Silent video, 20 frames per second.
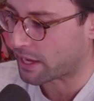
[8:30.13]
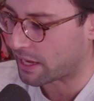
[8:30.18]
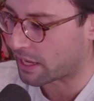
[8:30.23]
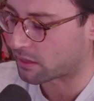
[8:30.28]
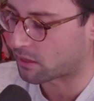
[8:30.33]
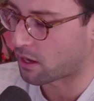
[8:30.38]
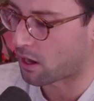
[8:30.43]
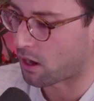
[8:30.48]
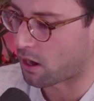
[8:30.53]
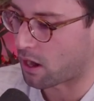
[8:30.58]
I
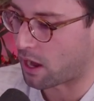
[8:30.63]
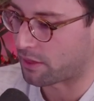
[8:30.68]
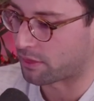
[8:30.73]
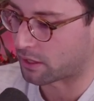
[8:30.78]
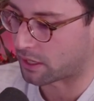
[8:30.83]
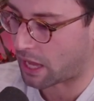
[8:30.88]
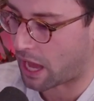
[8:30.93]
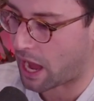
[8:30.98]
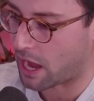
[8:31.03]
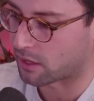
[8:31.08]
get there,
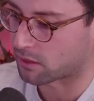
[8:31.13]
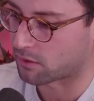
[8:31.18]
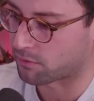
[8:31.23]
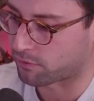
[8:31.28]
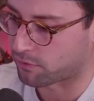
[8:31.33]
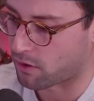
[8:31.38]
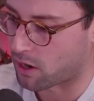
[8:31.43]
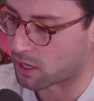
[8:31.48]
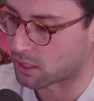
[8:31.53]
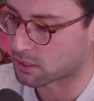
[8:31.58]
and the guy at
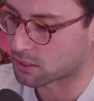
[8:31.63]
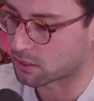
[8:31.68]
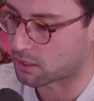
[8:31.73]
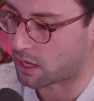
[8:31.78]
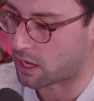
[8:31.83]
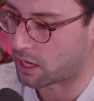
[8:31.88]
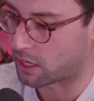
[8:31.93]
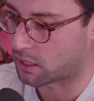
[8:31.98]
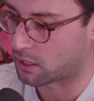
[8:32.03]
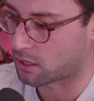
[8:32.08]
the front is
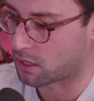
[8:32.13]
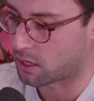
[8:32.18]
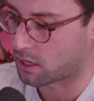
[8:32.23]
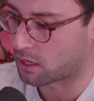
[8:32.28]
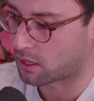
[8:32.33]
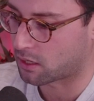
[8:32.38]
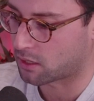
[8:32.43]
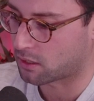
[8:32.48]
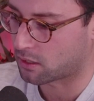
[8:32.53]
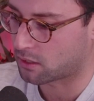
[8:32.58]
like,
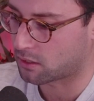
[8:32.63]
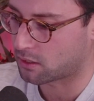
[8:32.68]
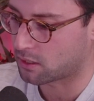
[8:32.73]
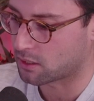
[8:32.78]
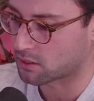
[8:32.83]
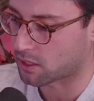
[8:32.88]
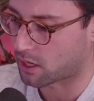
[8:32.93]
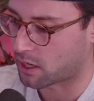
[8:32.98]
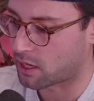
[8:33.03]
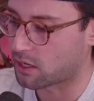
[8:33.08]

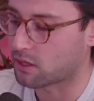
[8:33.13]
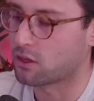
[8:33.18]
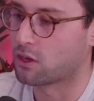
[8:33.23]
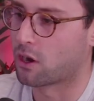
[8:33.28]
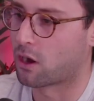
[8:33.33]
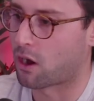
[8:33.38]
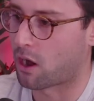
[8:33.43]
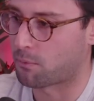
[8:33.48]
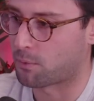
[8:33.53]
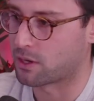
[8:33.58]
he's like,
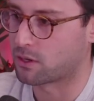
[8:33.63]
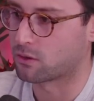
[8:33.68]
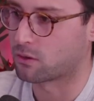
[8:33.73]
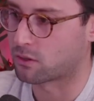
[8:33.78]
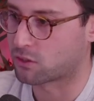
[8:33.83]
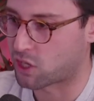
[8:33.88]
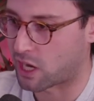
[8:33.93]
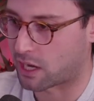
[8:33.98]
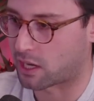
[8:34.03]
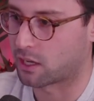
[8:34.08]
you know how when
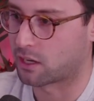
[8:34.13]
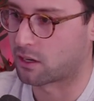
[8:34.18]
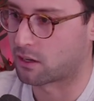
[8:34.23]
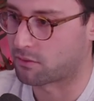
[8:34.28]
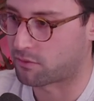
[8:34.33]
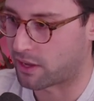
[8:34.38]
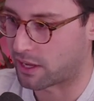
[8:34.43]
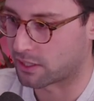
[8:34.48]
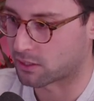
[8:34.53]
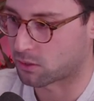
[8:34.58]
you check in
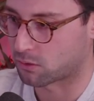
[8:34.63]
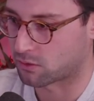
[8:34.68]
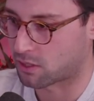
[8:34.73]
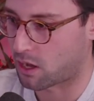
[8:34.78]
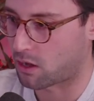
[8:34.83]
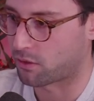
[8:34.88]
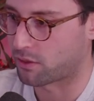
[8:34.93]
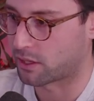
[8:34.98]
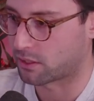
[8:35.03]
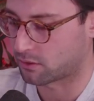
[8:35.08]
at a Vegas
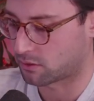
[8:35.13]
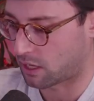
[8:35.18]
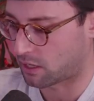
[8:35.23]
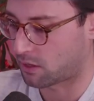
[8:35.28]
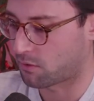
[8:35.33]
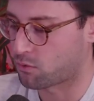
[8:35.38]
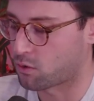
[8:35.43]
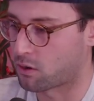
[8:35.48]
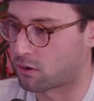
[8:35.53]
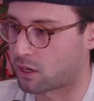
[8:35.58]
hotel, they
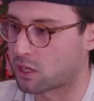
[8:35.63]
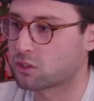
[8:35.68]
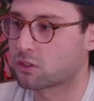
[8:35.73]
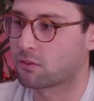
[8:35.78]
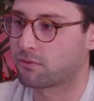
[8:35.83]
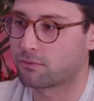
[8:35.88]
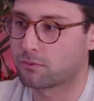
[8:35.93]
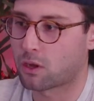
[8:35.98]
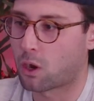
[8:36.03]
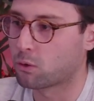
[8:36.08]
give you, because
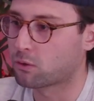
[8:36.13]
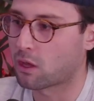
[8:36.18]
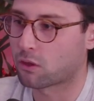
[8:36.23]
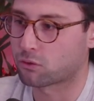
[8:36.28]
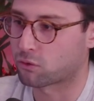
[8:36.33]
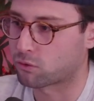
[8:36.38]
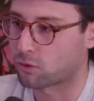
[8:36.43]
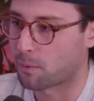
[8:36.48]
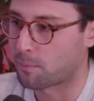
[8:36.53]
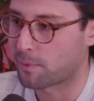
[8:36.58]
the
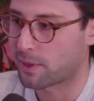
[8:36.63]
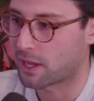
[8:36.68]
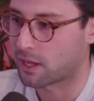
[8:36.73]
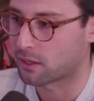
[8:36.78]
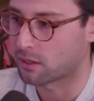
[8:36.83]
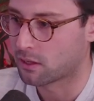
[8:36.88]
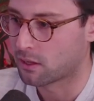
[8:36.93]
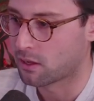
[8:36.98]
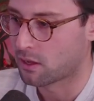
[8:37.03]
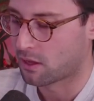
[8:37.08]
hotels are so
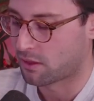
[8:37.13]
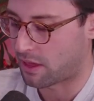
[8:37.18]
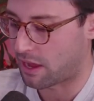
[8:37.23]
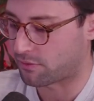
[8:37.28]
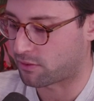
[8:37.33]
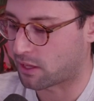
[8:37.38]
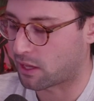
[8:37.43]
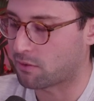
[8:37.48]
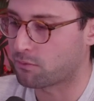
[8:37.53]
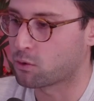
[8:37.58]
big,
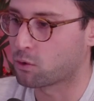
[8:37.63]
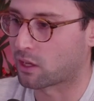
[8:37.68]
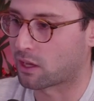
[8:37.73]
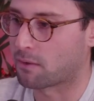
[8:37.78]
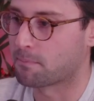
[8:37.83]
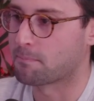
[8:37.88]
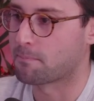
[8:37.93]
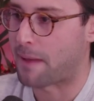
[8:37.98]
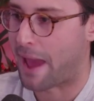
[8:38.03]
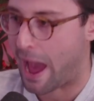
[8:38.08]
they have to give you
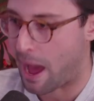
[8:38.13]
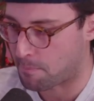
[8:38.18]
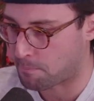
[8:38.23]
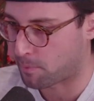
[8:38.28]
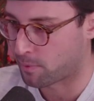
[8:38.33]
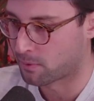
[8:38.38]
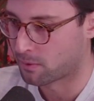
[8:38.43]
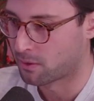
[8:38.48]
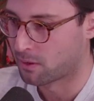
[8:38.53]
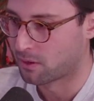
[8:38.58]
like a
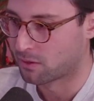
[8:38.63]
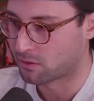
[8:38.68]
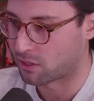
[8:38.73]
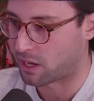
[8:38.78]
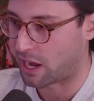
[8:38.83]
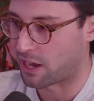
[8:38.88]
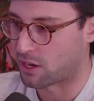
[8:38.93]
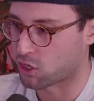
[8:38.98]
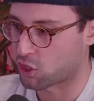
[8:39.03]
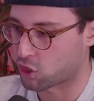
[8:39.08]
map
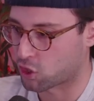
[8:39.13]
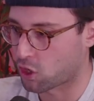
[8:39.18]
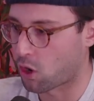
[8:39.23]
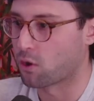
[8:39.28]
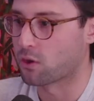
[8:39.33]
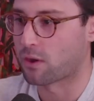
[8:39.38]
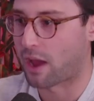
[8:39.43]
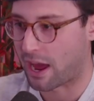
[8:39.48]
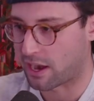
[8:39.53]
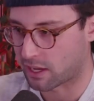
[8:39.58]
to kind of
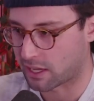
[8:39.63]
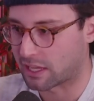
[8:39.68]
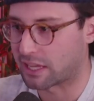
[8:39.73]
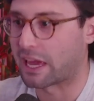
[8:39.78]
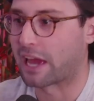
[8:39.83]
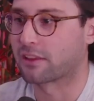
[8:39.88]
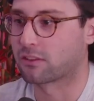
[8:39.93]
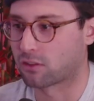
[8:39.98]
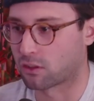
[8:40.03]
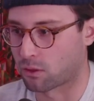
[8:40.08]
show you how to
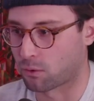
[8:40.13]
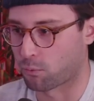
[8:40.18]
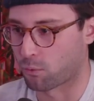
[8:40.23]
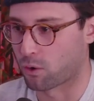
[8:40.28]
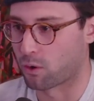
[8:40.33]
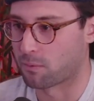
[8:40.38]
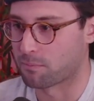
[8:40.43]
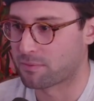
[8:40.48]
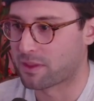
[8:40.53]
get to the room.